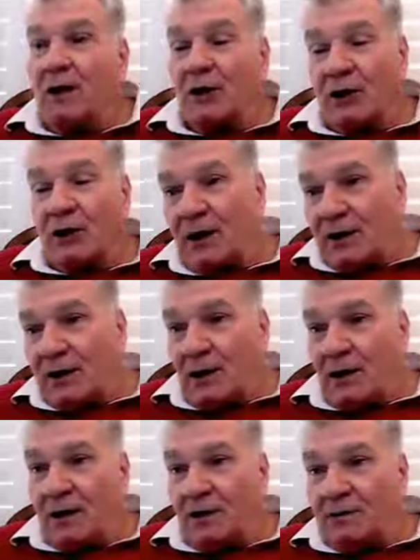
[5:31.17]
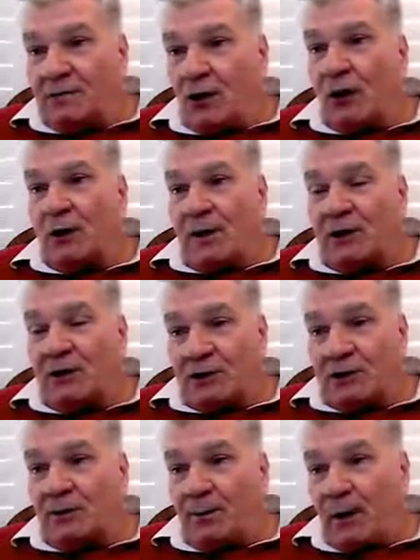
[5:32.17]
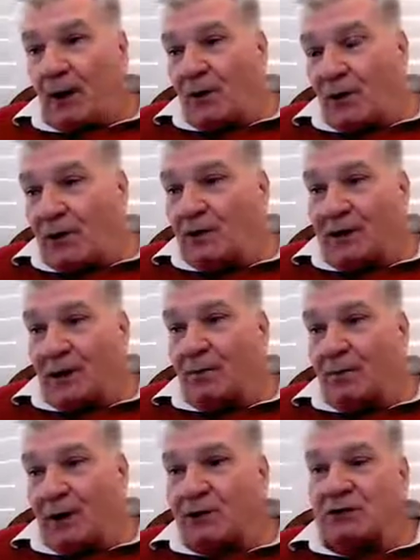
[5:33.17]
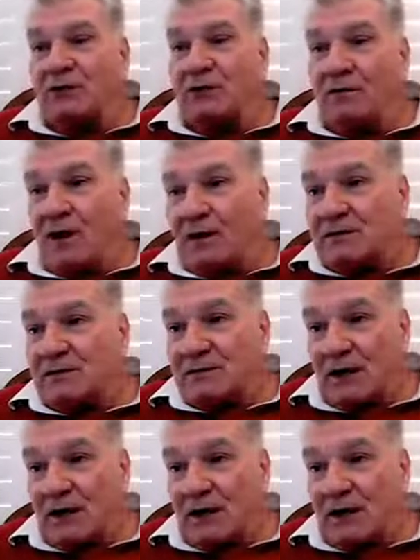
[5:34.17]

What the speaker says: really not managing power, they are managing devices.